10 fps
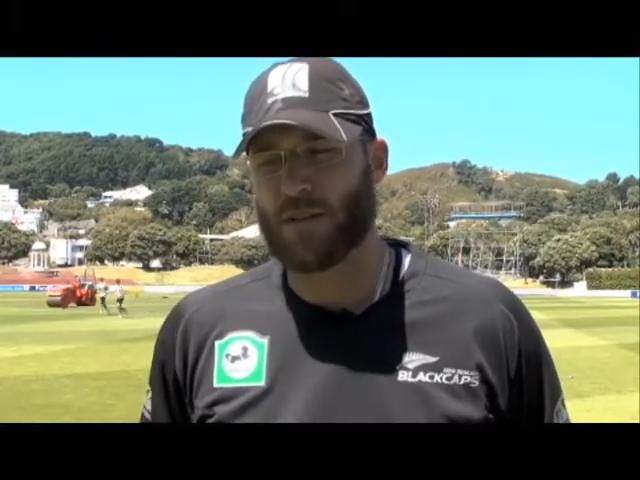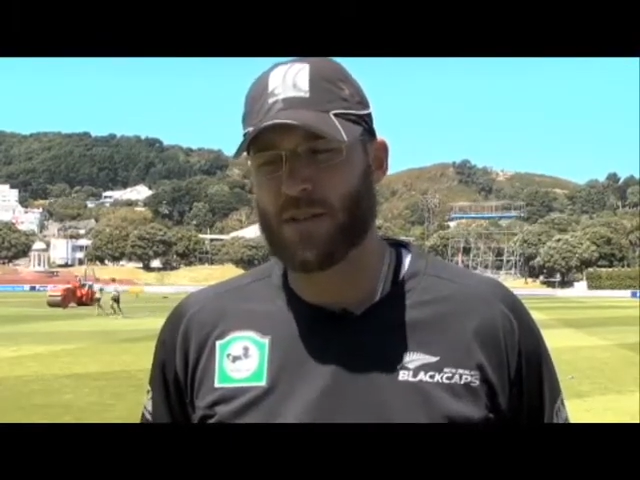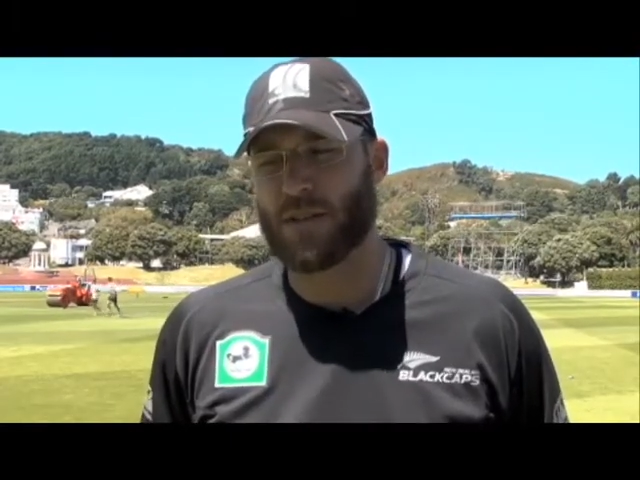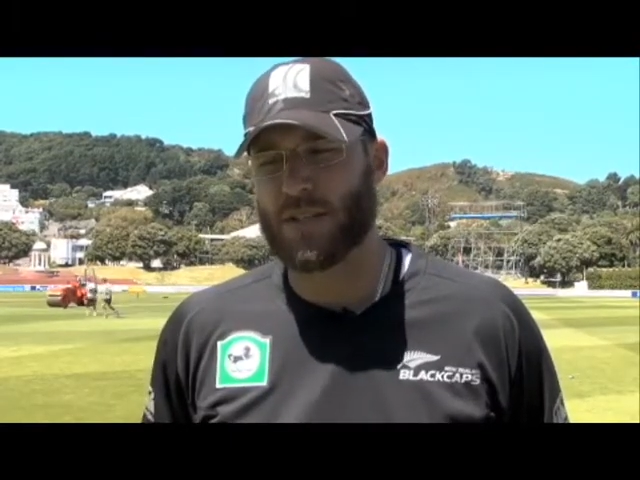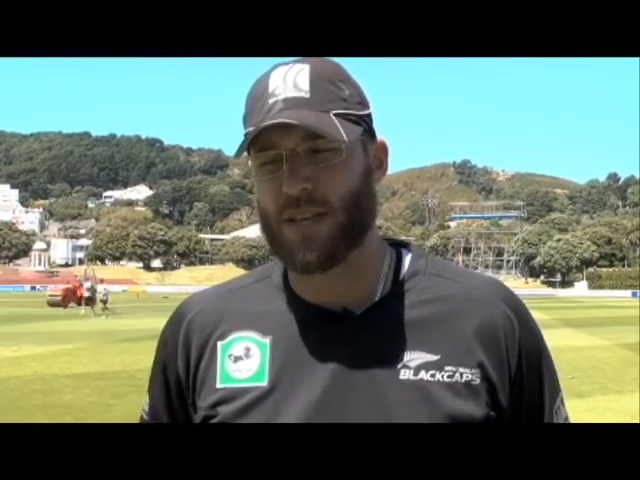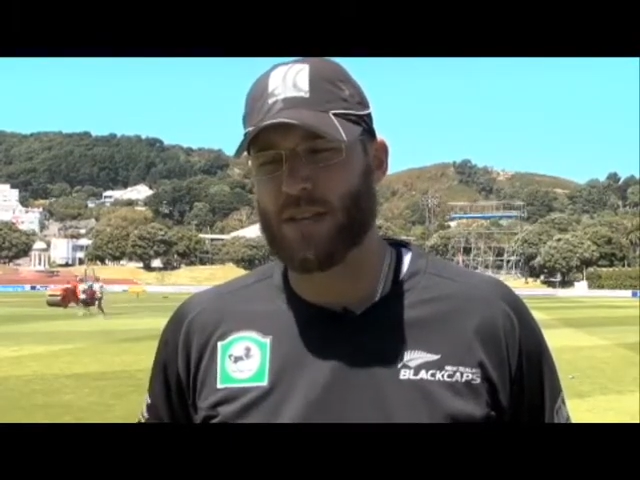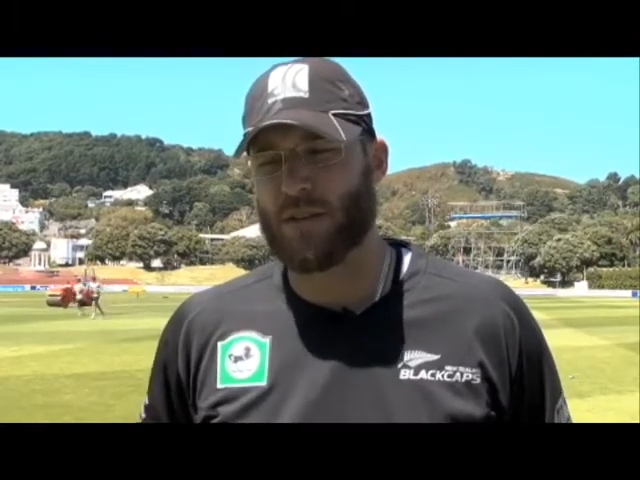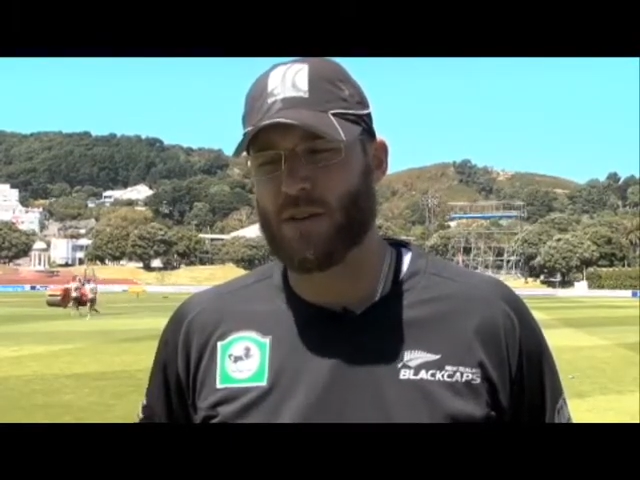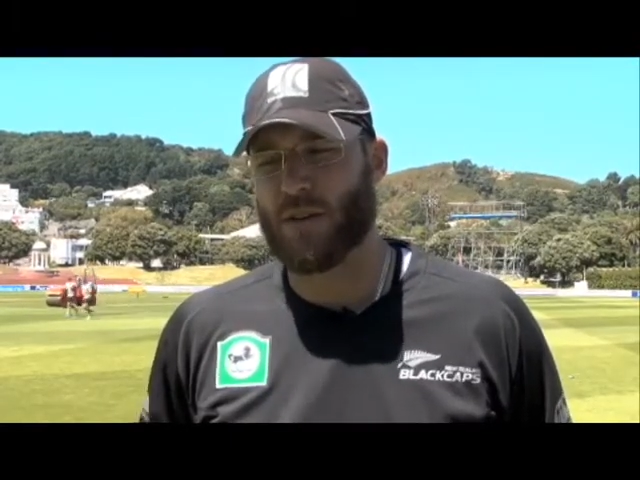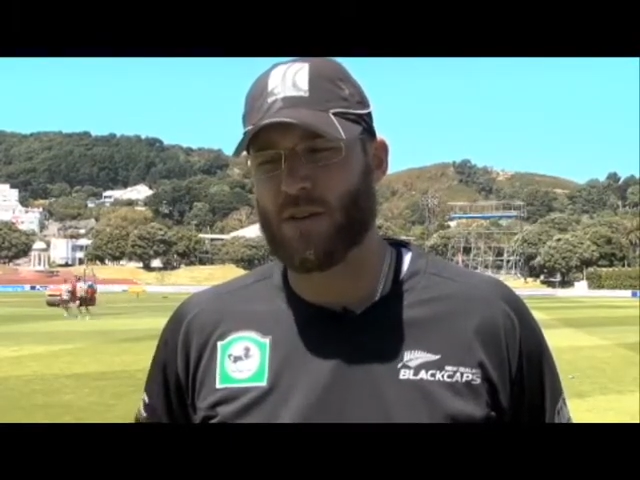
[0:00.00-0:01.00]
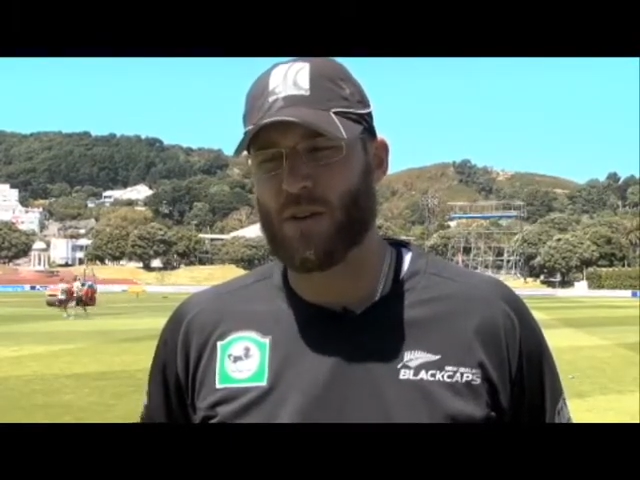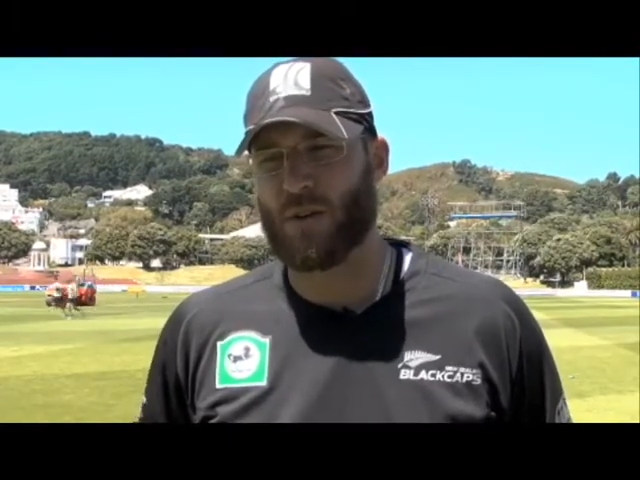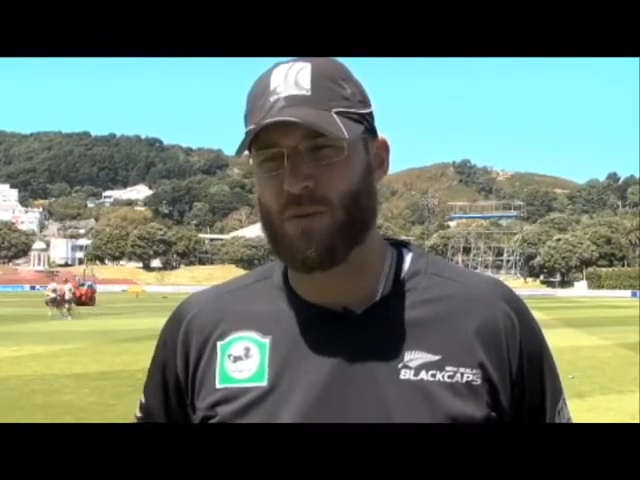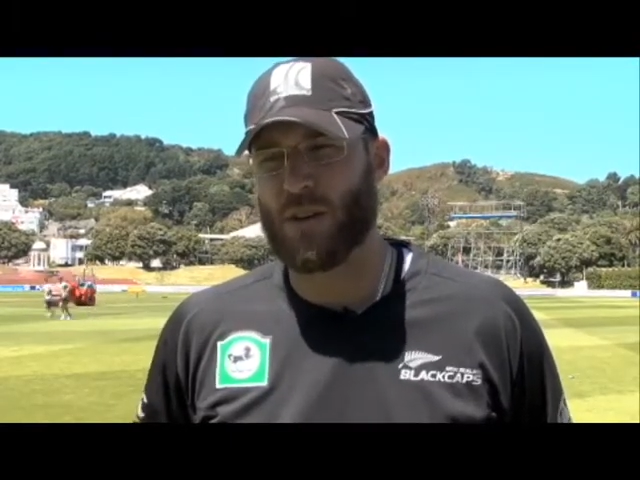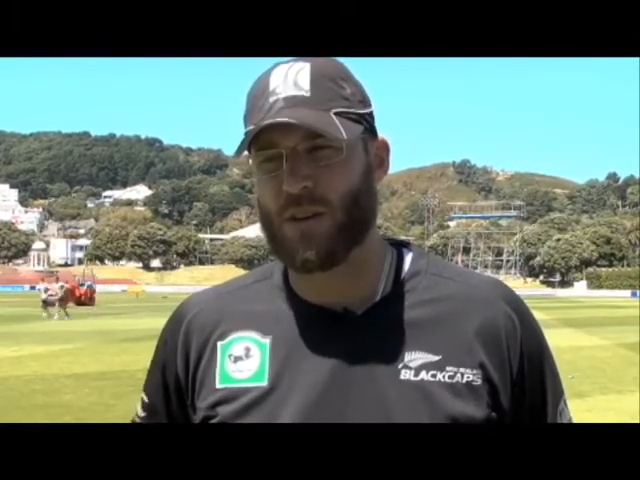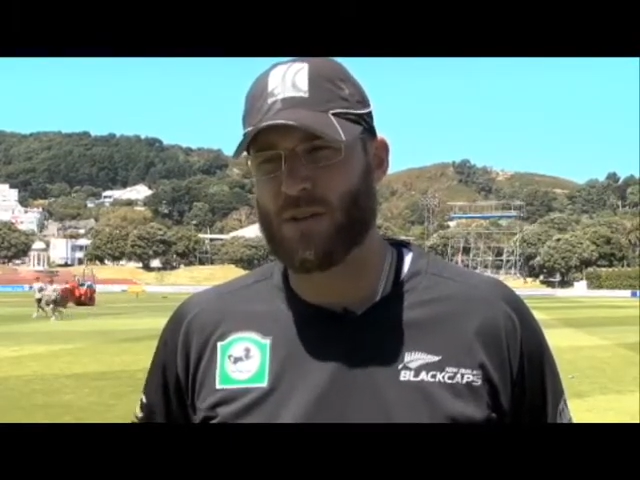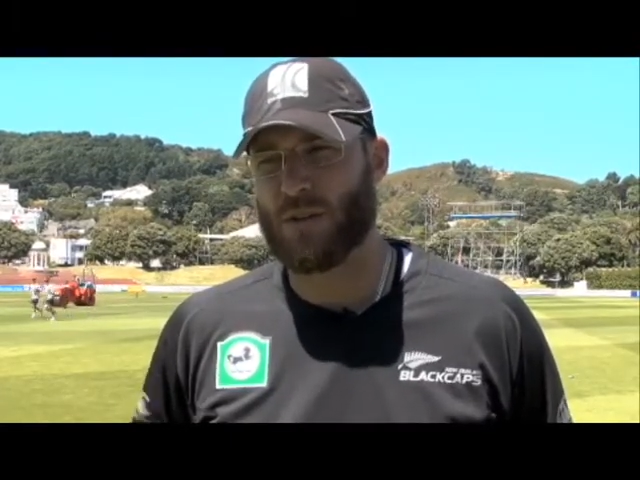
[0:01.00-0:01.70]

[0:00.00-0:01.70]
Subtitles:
I understand they've got a really